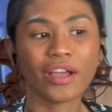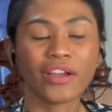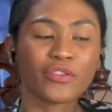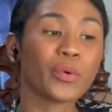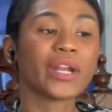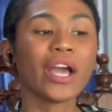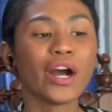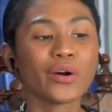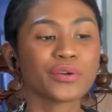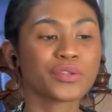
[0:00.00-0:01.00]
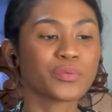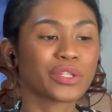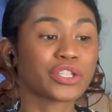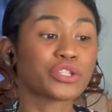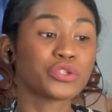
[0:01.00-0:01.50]
everyone else
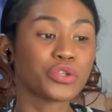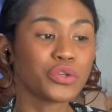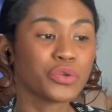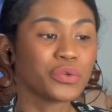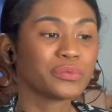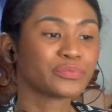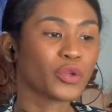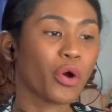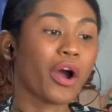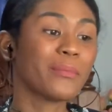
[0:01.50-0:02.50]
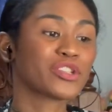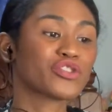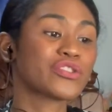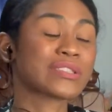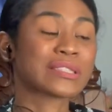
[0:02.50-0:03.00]
what they do or how much
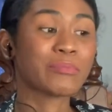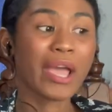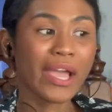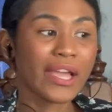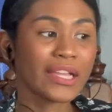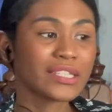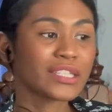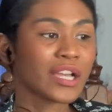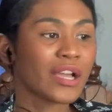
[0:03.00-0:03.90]
they spend,